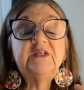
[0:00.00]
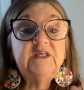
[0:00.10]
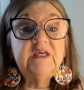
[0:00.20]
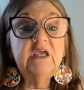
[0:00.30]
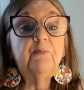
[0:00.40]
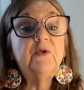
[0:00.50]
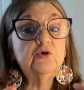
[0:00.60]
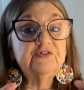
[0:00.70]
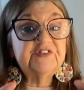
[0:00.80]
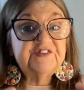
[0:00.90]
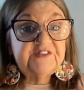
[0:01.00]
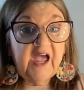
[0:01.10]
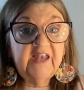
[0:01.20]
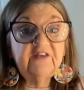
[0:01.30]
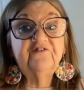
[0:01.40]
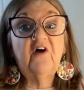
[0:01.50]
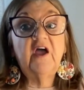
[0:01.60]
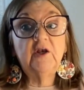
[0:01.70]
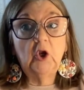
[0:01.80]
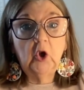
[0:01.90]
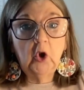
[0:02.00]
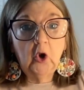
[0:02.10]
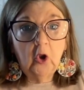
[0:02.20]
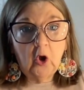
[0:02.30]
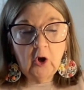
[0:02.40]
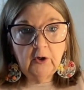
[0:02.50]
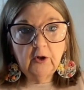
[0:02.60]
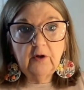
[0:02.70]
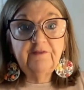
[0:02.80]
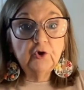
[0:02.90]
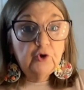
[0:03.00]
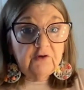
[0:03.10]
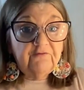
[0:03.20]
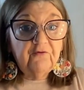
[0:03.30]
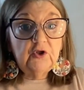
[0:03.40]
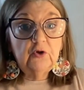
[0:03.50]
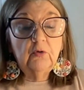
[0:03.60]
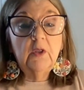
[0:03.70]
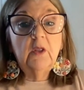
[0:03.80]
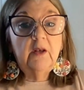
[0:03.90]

keep you satisfied longer. They're good for you.